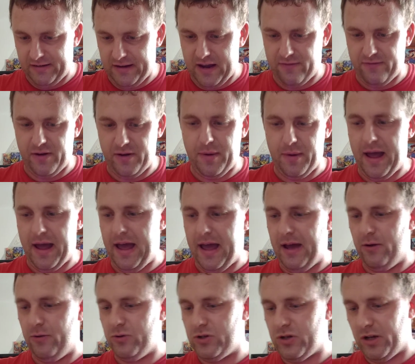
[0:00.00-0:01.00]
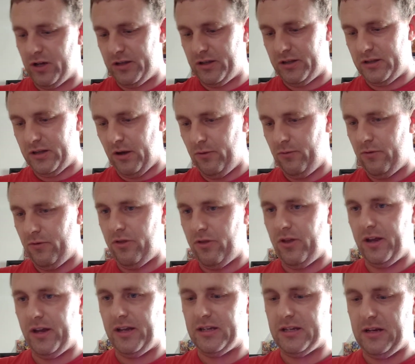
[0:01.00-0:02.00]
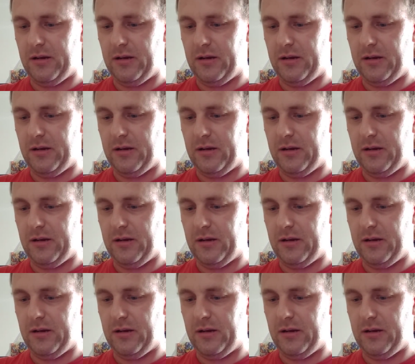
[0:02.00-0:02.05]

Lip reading: everywhere else. I don't think it's